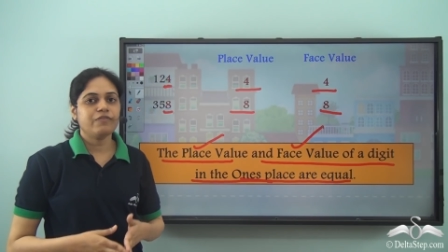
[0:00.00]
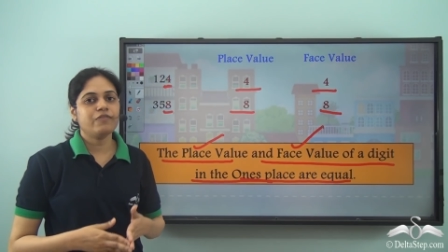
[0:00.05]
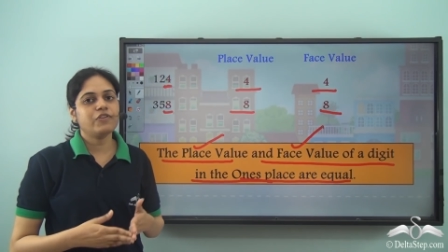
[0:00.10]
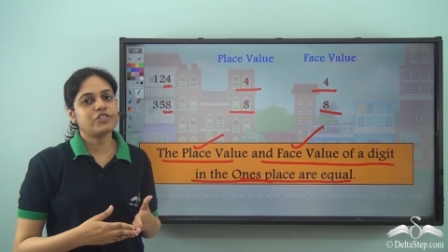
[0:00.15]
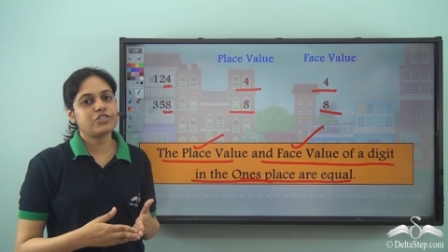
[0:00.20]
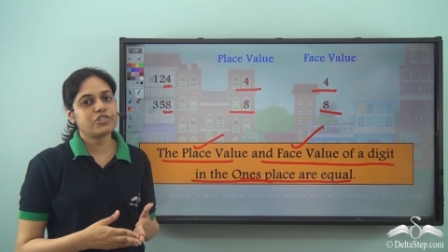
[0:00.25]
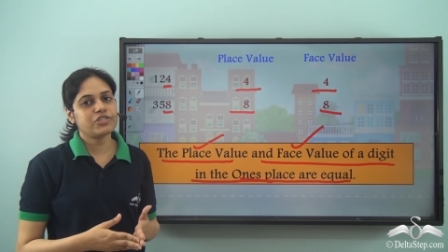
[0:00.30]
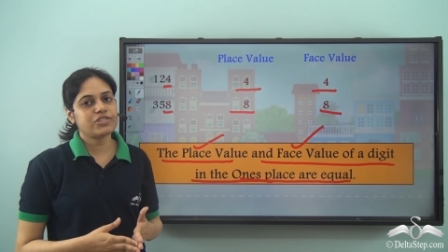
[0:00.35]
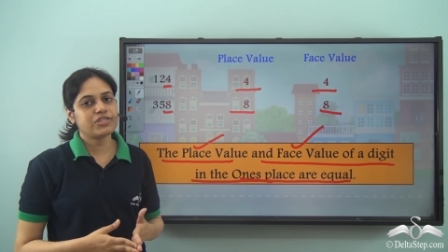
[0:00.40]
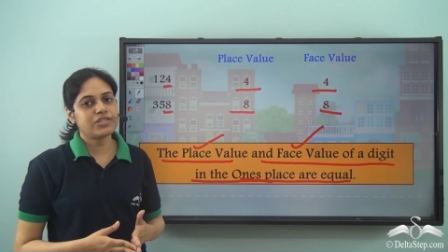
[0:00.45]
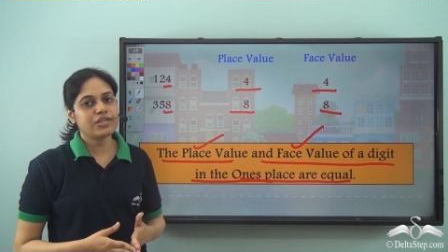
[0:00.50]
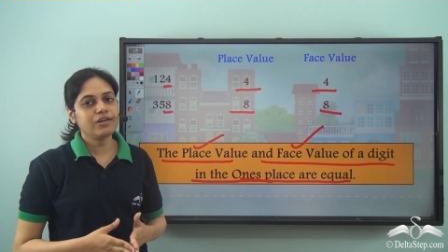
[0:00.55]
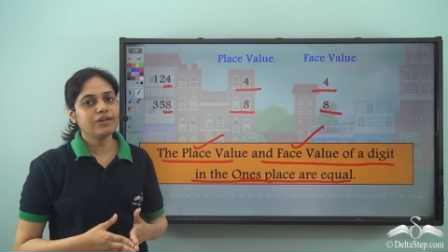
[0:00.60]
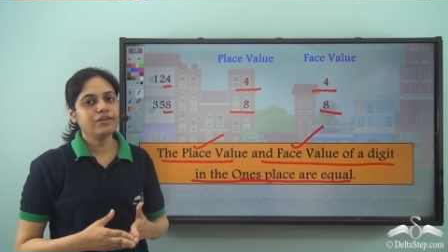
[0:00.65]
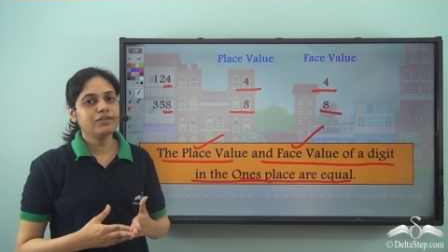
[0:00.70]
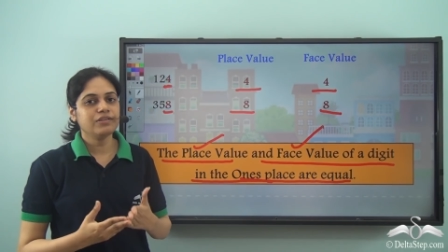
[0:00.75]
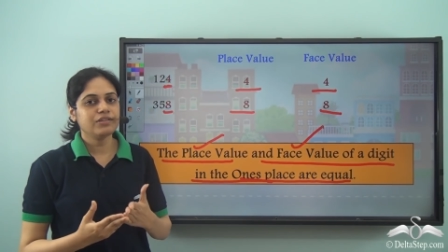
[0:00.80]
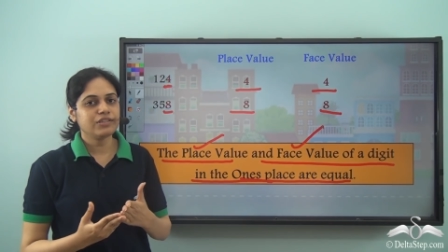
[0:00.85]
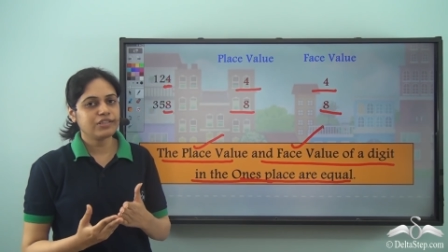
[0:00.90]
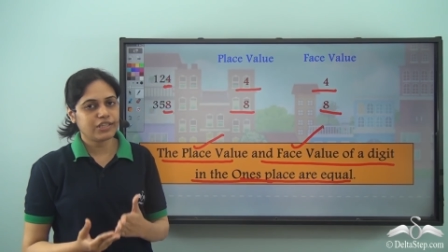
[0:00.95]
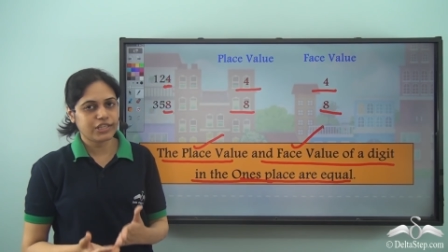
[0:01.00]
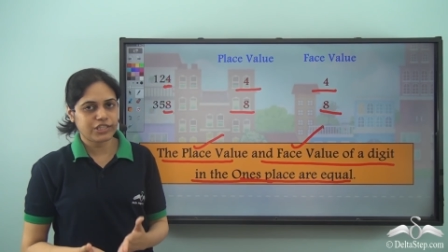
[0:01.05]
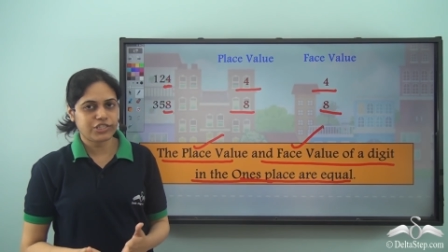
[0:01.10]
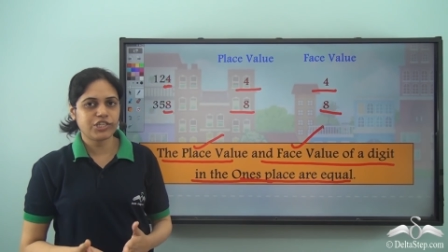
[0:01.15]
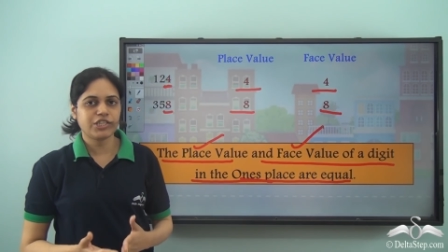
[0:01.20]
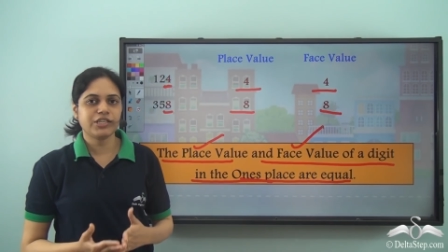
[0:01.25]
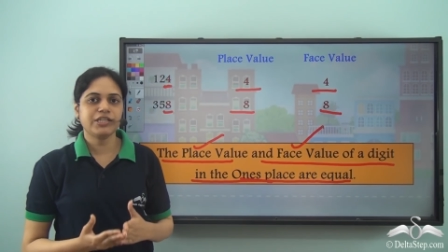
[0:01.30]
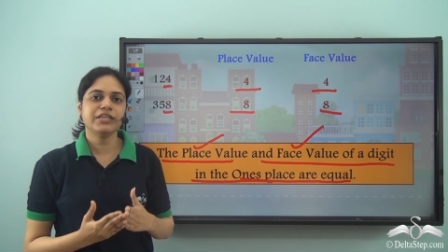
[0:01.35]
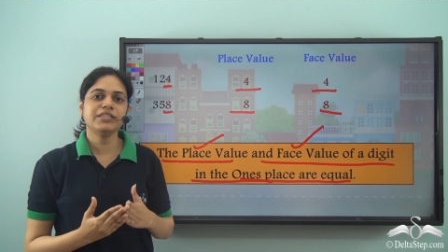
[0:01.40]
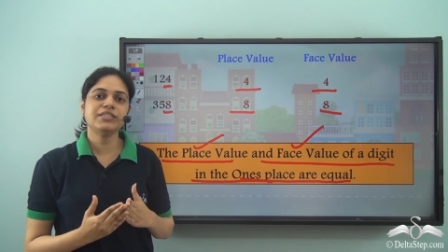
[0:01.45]
which is the
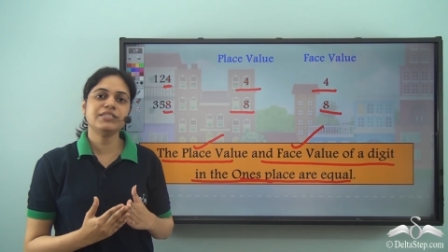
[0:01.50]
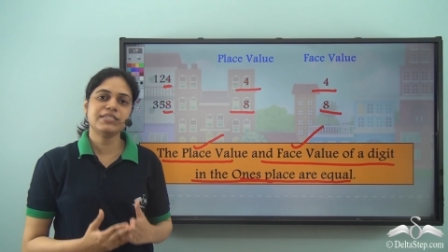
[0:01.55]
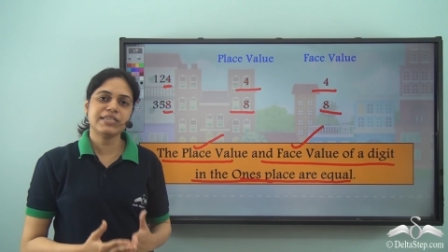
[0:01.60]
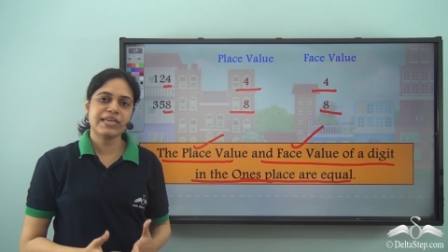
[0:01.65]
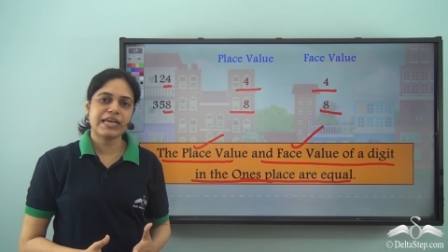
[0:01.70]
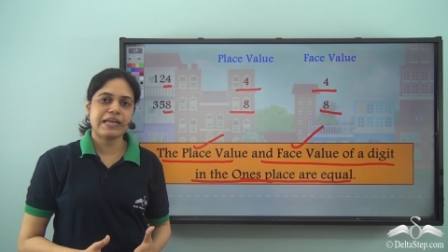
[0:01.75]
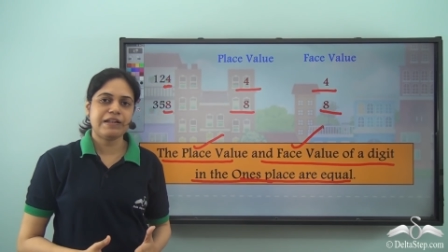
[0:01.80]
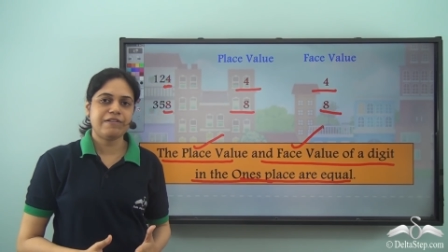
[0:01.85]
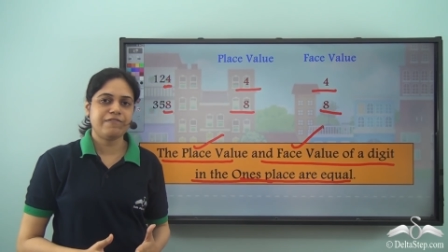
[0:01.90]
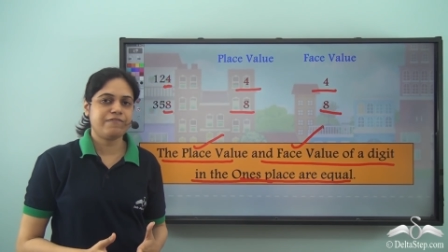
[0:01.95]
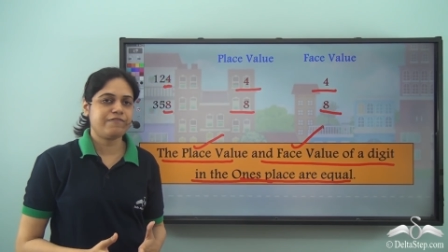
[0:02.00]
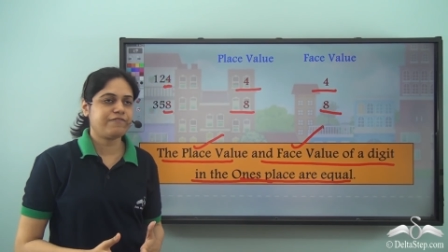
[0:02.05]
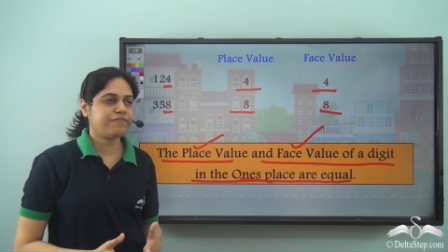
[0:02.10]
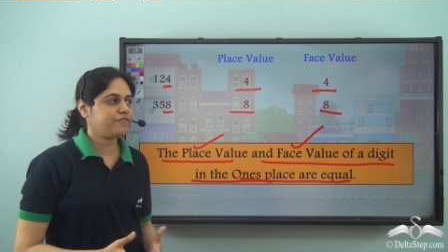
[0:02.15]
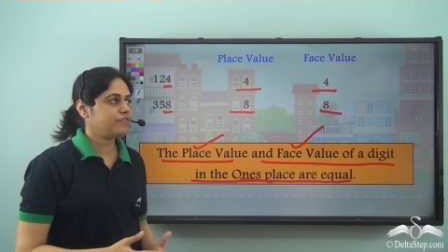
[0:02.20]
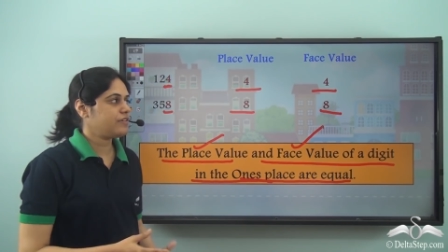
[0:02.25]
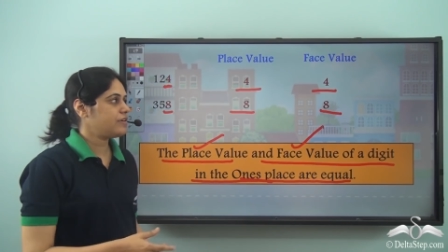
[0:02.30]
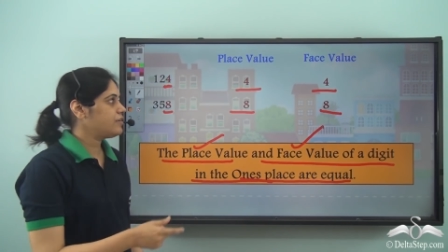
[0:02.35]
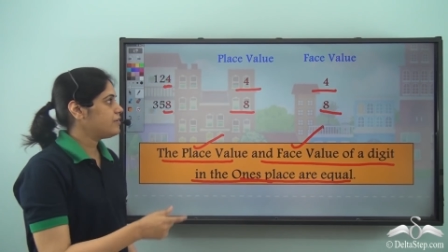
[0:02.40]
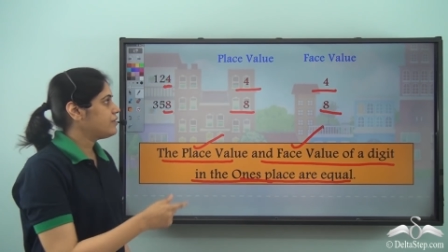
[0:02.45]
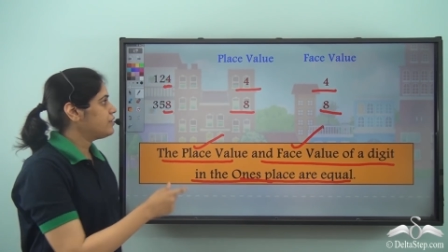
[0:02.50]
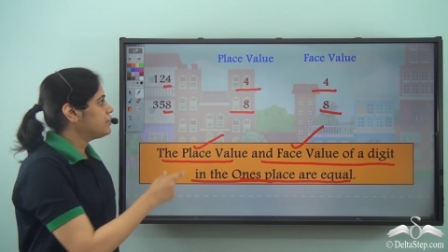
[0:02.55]
digit itself.